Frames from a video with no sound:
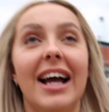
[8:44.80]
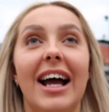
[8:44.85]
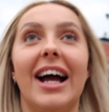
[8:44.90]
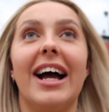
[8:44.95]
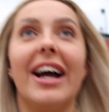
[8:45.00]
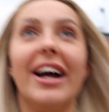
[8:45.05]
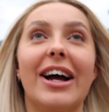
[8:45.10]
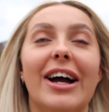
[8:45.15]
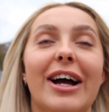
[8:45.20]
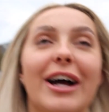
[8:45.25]

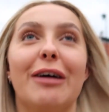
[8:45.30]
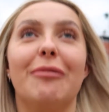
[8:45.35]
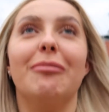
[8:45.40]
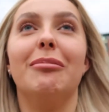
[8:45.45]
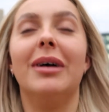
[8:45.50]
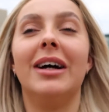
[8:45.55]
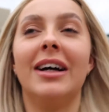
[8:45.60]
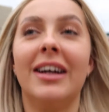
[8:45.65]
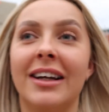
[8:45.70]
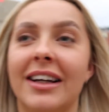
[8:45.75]

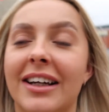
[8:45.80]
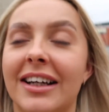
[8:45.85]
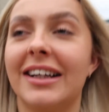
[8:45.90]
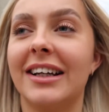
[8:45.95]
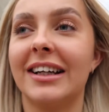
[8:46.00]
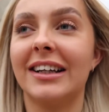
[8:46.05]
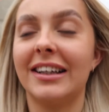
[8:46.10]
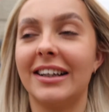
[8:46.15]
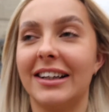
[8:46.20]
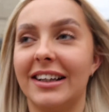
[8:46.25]

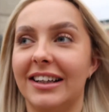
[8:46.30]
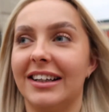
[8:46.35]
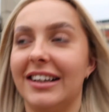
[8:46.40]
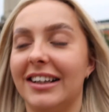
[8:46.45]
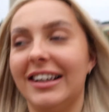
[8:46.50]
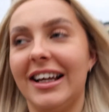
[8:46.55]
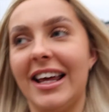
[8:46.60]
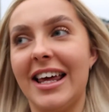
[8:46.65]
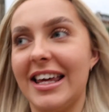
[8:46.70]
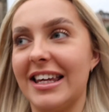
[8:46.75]

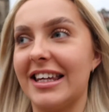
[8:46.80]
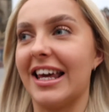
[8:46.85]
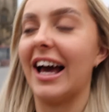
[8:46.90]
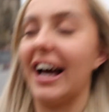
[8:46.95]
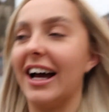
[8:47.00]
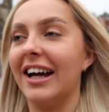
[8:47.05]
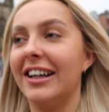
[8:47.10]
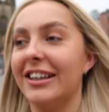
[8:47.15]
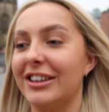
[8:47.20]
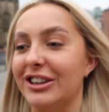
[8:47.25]

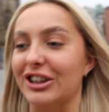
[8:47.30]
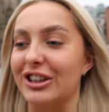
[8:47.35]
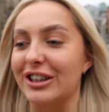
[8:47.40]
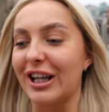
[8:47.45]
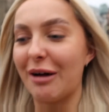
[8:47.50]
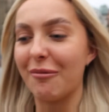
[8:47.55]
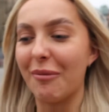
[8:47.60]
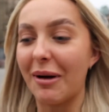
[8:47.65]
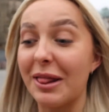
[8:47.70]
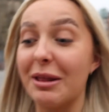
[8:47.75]
Yeah, just
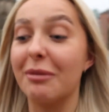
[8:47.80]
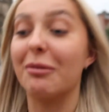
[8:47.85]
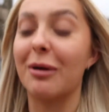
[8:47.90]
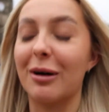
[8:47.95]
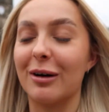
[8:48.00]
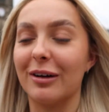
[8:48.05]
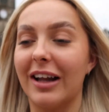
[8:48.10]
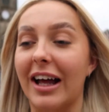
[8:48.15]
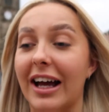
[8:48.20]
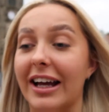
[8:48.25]
like when they
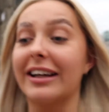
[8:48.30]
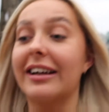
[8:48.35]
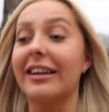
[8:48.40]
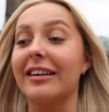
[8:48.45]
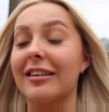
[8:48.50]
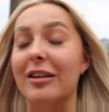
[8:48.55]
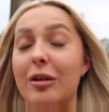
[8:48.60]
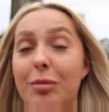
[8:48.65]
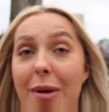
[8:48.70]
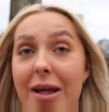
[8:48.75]
were like
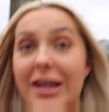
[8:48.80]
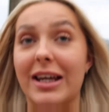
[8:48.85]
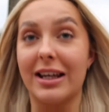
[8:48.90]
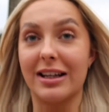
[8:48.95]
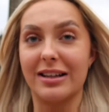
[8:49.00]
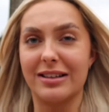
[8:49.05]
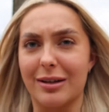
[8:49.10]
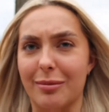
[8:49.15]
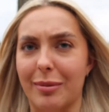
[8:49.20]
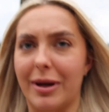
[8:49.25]

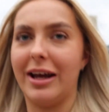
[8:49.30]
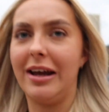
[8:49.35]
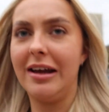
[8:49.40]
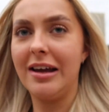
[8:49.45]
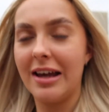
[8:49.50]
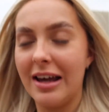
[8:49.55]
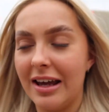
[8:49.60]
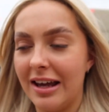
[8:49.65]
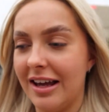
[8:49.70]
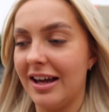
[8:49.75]
speaking to me,
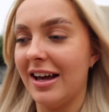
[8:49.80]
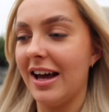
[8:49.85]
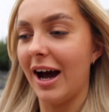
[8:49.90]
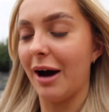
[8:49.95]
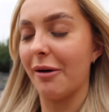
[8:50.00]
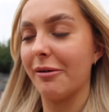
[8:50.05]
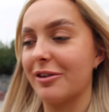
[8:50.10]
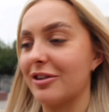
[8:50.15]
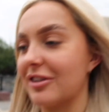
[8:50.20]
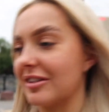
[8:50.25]

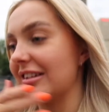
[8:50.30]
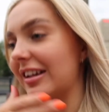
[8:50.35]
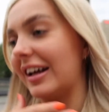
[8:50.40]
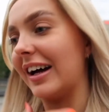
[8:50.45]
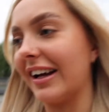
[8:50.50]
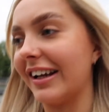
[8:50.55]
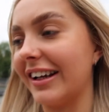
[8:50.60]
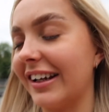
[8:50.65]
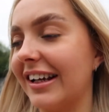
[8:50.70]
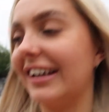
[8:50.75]
I was just
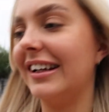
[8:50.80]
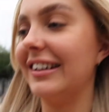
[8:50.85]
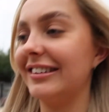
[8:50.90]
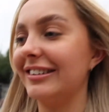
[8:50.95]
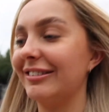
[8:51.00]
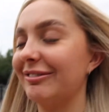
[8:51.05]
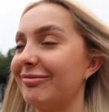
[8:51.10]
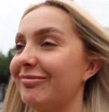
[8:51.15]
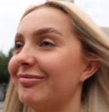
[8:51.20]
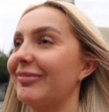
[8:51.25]
like,
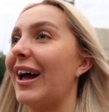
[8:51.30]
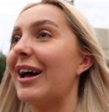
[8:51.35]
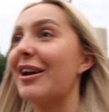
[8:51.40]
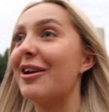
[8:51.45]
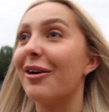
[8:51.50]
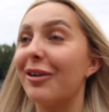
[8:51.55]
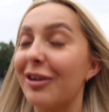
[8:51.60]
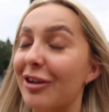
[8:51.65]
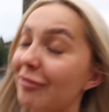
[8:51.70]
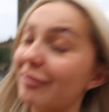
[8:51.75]
I
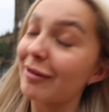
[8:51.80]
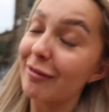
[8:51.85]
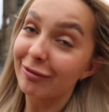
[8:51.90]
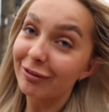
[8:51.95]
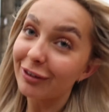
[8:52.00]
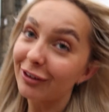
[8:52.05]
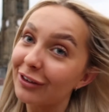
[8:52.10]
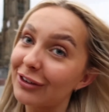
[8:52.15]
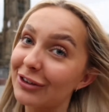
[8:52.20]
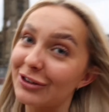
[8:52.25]
know you've been
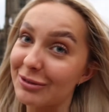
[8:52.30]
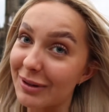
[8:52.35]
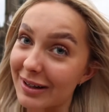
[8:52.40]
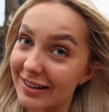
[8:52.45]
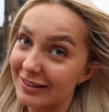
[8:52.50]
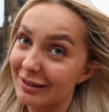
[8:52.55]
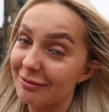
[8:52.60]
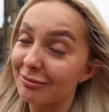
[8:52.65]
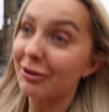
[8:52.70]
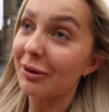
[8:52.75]
forced to
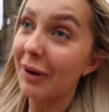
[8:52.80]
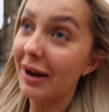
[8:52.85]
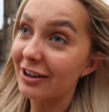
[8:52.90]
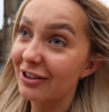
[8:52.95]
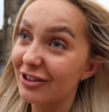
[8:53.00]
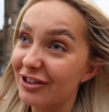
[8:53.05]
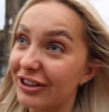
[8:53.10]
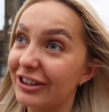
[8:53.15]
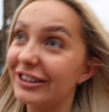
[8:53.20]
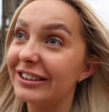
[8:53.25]
ask them
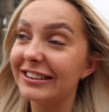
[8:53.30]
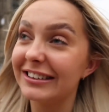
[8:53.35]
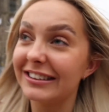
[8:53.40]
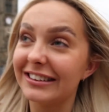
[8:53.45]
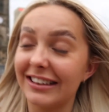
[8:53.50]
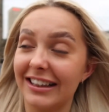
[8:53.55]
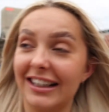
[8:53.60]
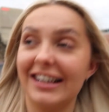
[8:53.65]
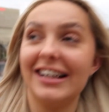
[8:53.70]
questions,